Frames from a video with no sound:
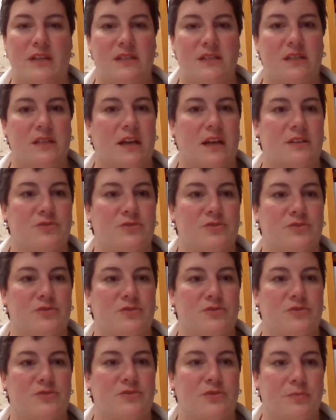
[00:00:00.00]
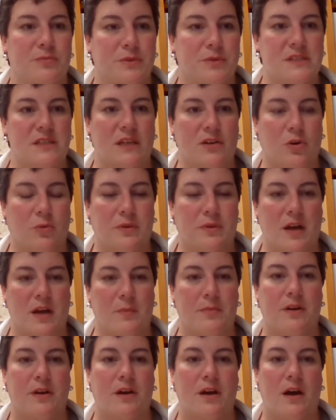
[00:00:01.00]
So that's the next group that we'll see
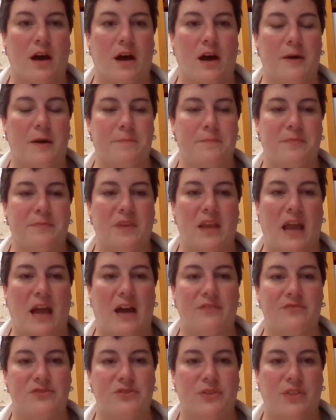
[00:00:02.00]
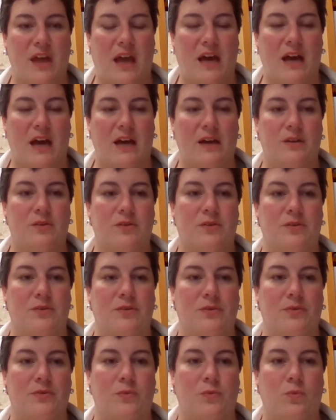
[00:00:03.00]
open up. After
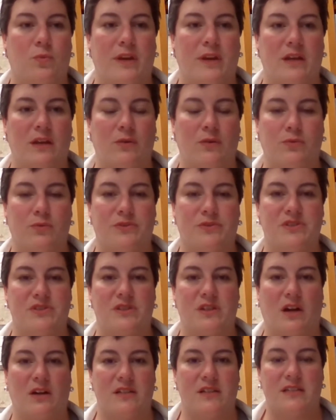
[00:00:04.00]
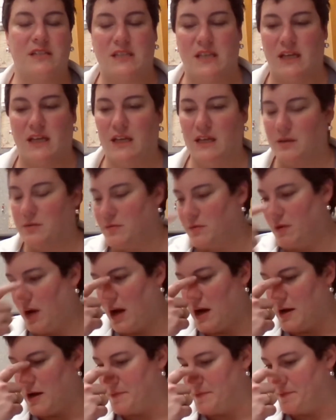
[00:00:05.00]
that, we will start to
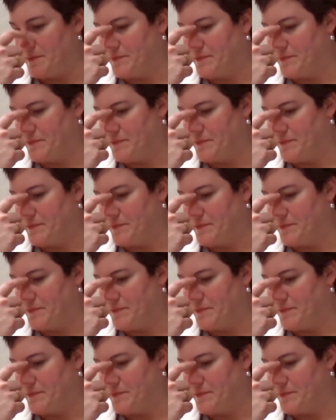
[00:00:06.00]
see